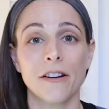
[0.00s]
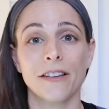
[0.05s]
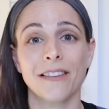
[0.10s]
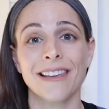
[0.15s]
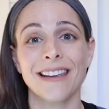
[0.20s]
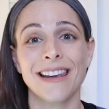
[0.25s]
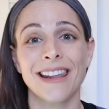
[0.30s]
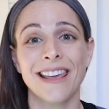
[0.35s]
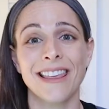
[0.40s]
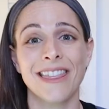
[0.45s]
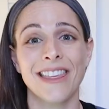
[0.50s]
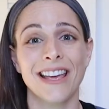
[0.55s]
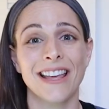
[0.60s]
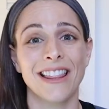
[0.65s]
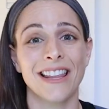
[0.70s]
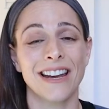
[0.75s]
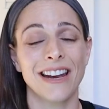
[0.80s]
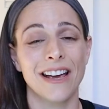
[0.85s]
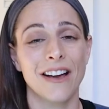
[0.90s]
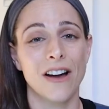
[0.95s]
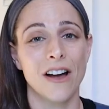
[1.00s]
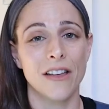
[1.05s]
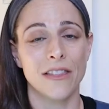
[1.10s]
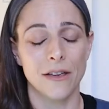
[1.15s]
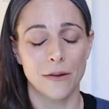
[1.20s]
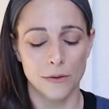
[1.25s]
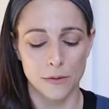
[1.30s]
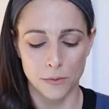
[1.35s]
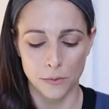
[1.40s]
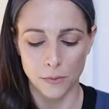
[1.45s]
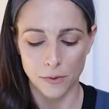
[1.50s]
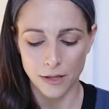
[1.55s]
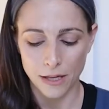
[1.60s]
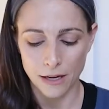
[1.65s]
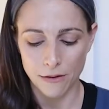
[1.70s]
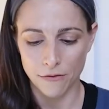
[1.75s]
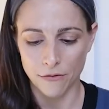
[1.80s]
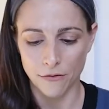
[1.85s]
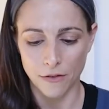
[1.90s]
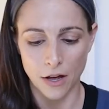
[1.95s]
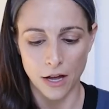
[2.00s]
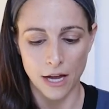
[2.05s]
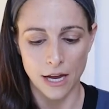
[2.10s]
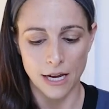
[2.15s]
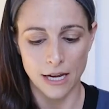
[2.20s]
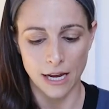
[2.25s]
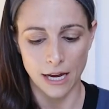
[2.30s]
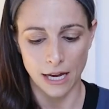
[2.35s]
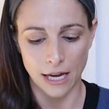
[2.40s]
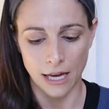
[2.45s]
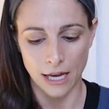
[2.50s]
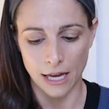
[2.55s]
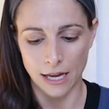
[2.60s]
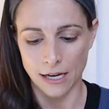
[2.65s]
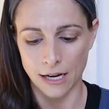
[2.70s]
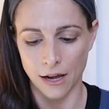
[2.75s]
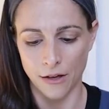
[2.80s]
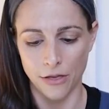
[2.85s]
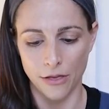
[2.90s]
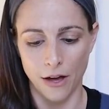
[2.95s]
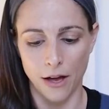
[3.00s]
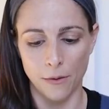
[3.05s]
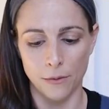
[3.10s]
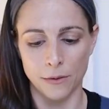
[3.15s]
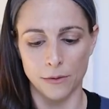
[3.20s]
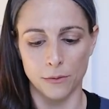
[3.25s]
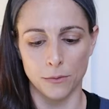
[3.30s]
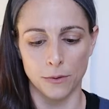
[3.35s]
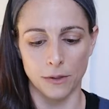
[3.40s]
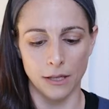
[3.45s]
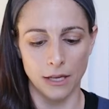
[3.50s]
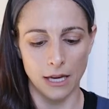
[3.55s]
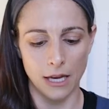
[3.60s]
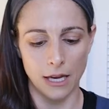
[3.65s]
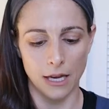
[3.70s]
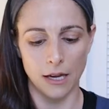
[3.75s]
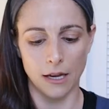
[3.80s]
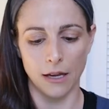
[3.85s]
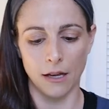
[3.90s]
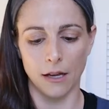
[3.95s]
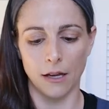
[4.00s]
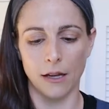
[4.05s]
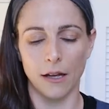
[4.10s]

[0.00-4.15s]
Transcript: cleaning thing that I got that was really fun and I thought was really